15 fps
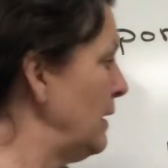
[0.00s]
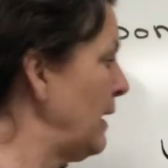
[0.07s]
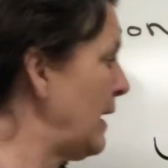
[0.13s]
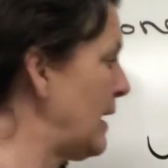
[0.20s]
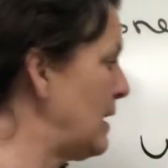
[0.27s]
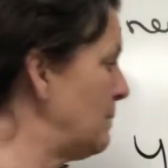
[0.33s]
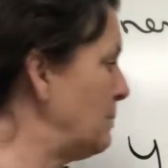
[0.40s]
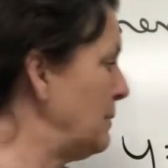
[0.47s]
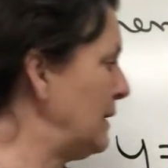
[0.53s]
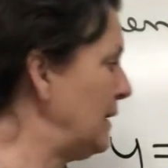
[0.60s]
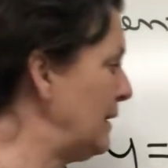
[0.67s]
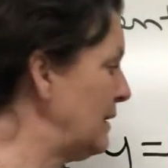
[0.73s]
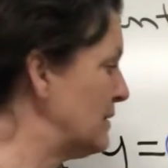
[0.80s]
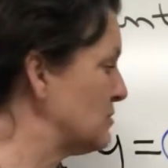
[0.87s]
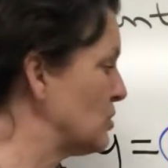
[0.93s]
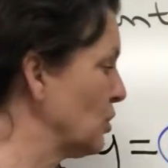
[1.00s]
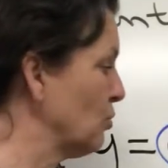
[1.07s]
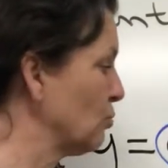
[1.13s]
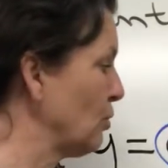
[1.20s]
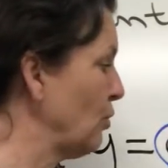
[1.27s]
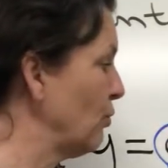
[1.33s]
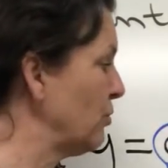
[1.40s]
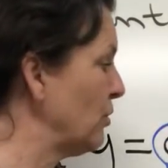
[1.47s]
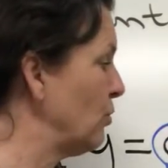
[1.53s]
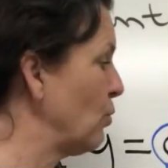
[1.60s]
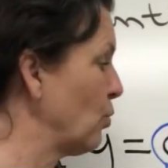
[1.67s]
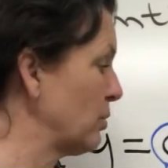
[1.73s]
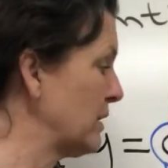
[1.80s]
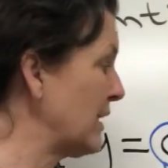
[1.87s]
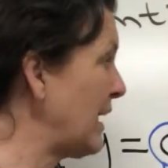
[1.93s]
and b is the growth
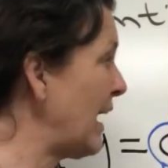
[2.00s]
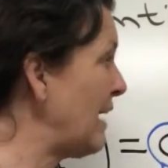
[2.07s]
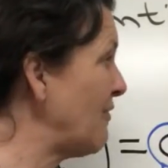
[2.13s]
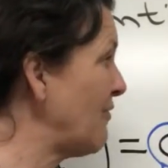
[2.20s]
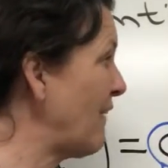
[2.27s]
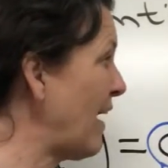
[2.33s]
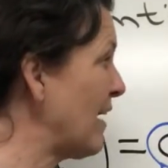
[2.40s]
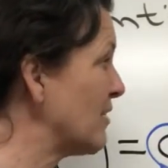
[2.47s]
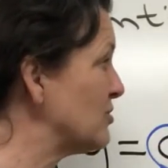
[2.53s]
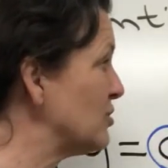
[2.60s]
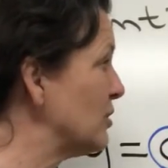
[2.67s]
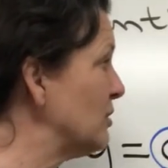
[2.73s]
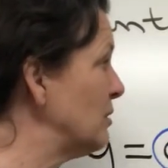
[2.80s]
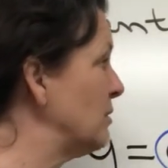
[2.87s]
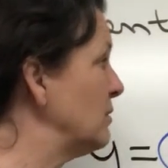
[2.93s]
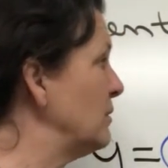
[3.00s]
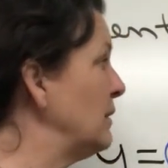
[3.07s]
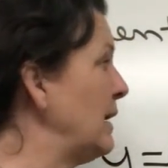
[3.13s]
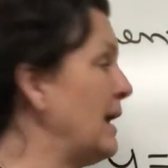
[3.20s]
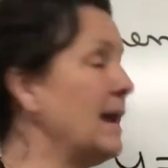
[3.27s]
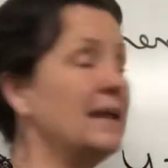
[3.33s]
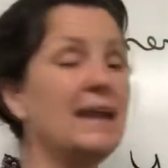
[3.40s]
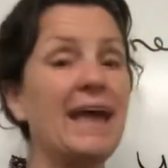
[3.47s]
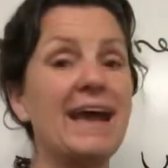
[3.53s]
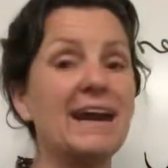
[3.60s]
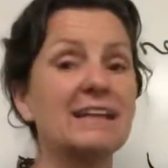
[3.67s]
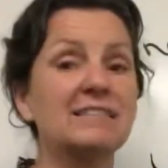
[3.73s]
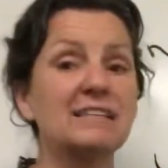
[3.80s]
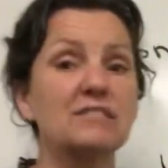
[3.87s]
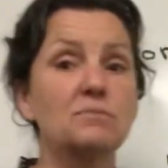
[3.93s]
or decay factor, and
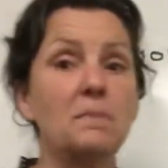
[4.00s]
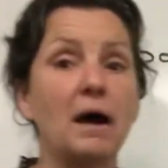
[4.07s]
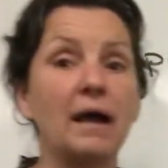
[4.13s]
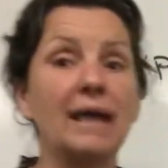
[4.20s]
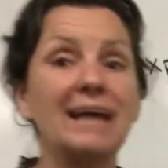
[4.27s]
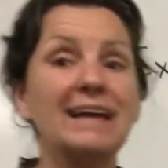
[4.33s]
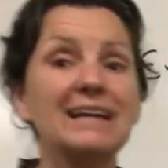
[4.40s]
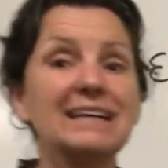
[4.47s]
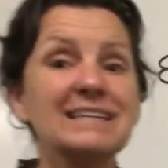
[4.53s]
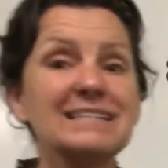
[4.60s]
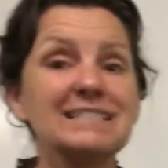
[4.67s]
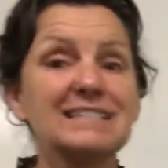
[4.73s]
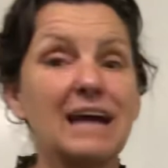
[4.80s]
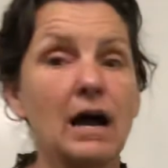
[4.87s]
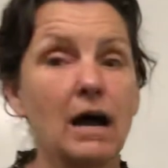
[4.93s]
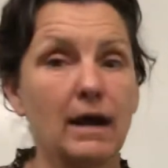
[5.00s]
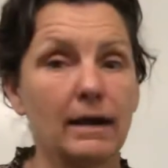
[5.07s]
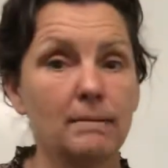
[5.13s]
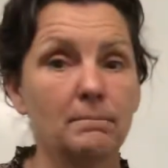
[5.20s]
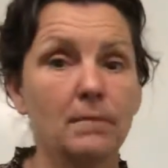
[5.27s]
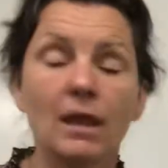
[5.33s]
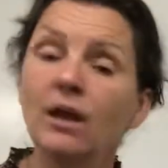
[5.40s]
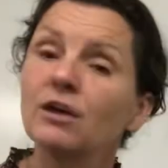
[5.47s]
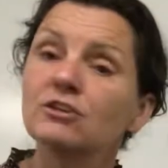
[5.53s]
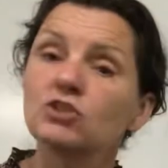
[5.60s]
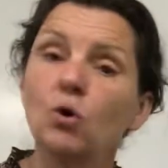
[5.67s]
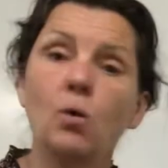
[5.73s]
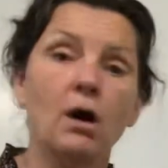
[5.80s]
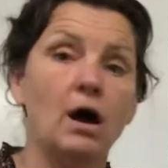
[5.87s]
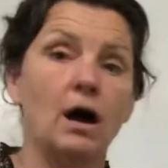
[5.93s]
x is my time.
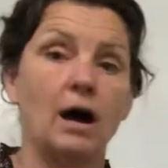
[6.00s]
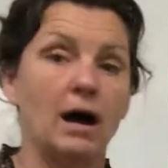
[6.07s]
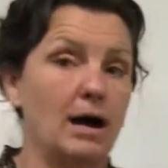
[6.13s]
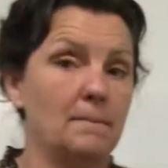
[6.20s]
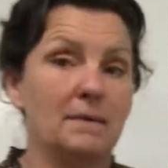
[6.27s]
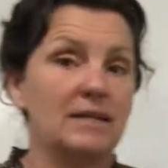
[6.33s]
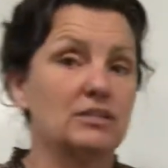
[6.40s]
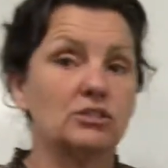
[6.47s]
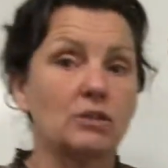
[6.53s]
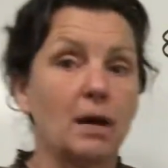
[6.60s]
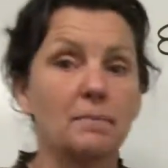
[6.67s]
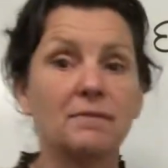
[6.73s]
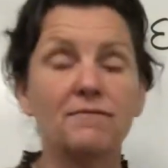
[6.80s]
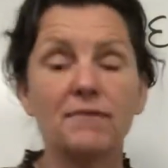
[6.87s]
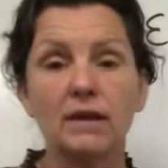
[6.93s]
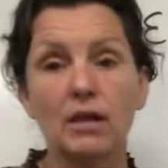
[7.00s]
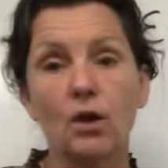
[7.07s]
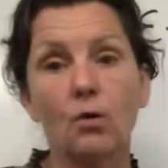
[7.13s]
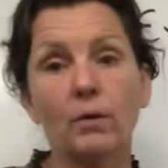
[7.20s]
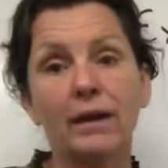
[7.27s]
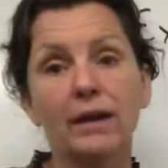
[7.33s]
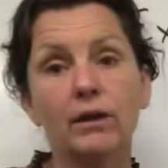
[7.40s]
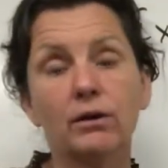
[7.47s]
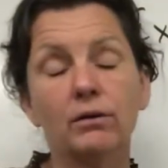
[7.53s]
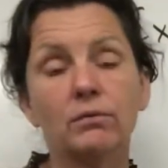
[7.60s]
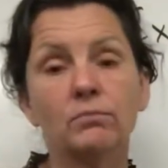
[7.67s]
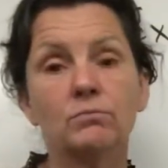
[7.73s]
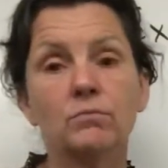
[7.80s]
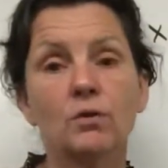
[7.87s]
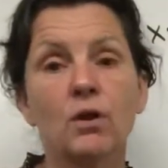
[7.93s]
So I'm going to stop the video here.
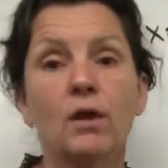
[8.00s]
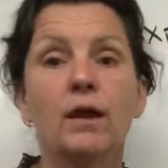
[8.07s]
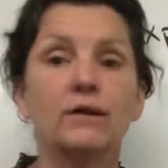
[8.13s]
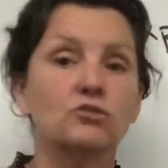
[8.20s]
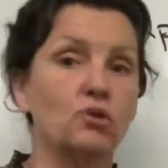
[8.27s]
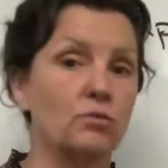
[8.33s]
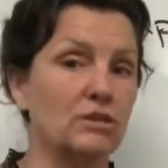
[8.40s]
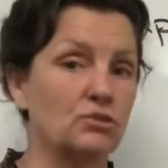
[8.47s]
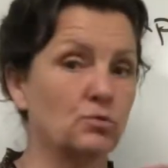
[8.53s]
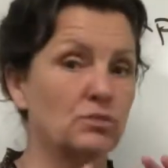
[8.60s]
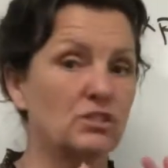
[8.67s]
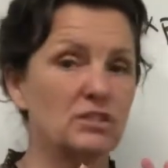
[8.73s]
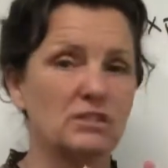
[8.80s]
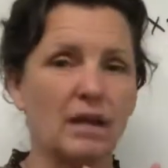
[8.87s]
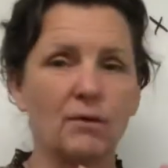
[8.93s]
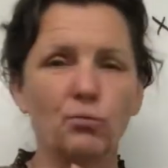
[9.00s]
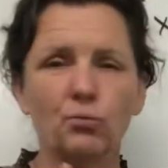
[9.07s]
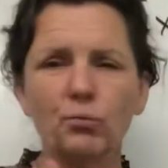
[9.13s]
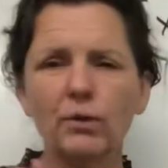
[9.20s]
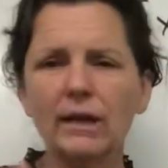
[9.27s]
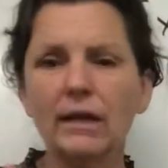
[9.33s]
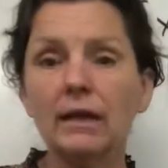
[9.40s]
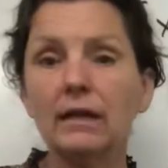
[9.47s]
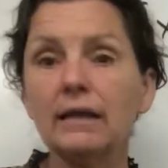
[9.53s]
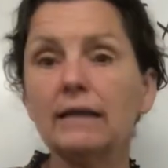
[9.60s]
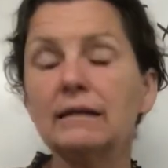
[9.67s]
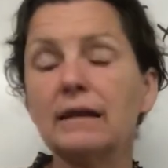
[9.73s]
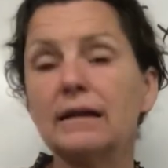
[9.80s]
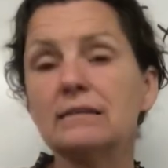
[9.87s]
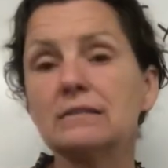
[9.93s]
So this was just a really
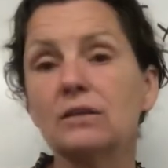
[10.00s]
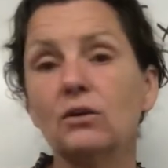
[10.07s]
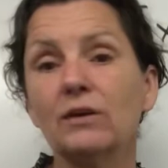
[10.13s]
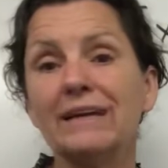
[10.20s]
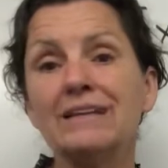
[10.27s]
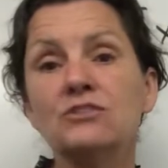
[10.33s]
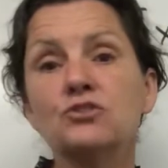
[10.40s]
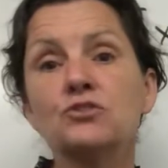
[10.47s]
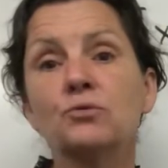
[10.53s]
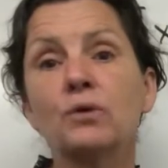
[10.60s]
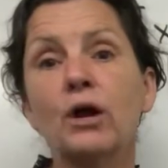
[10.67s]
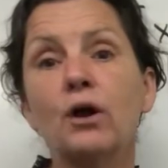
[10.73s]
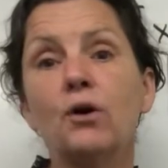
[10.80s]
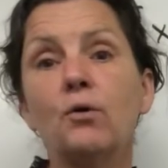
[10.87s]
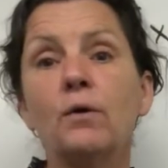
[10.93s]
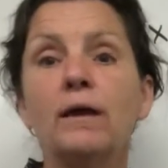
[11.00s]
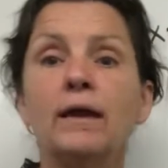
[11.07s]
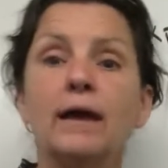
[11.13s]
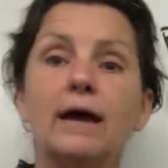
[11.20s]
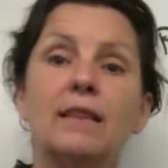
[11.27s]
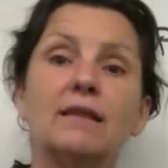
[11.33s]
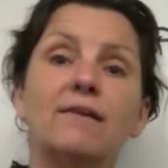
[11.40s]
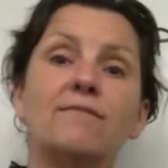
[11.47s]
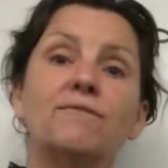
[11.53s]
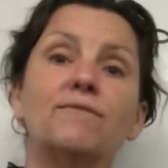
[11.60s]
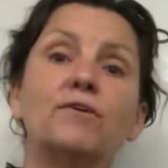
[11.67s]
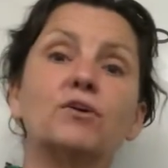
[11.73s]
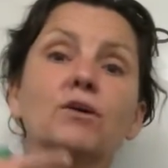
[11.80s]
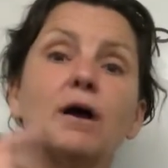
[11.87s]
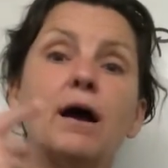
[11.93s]
nice little intro, and then
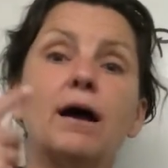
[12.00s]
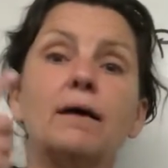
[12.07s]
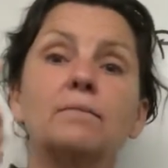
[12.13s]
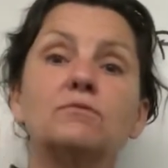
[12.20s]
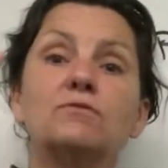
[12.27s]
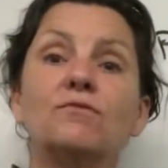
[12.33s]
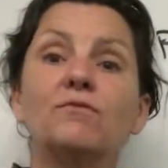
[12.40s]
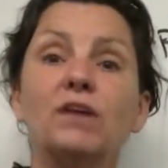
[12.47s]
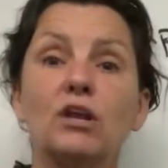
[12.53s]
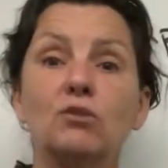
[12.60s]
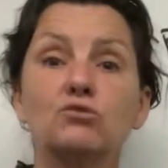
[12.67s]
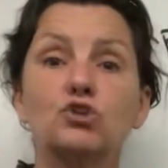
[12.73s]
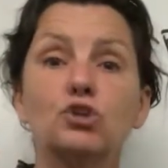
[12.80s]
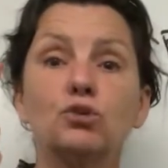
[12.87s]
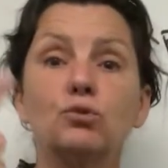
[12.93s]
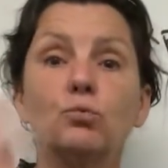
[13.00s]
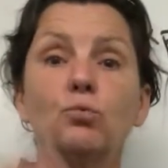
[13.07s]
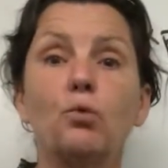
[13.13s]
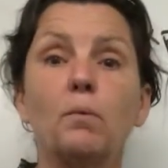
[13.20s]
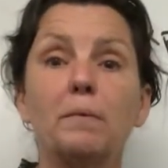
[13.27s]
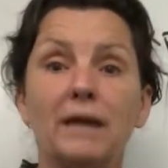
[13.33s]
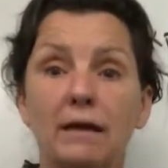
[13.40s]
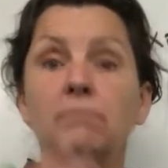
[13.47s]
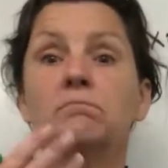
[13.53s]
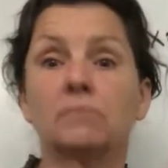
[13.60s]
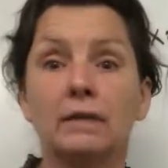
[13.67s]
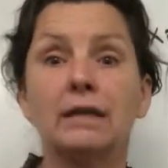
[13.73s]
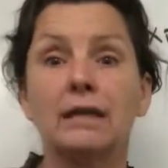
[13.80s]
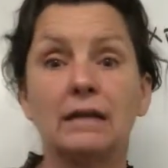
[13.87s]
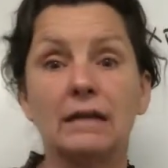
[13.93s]
video 2 we'll be
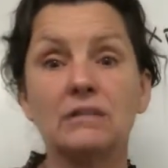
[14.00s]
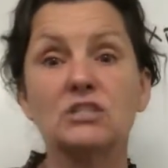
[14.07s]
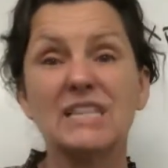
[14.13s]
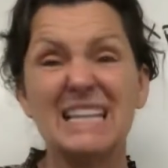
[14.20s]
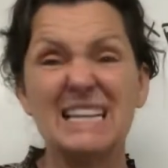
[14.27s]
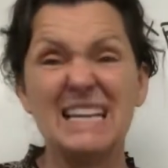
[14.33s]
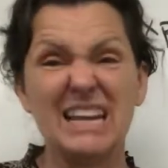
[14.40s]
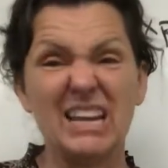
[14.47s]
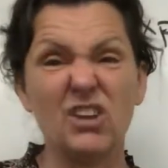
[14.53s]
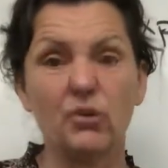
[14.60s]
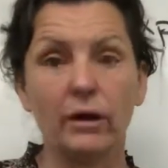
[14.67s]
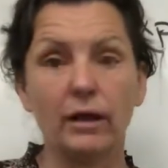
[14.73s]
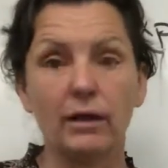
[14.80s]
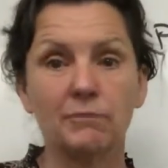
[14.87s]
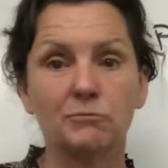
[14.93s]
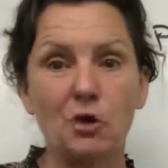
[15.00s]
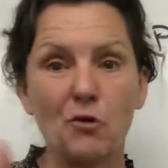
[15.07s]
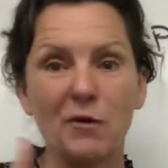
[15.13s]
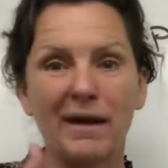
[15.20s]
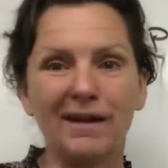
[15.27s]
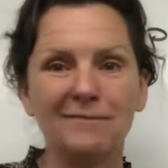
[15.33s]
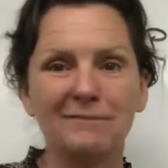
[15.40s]
getting into the nitty-gritty. Okay?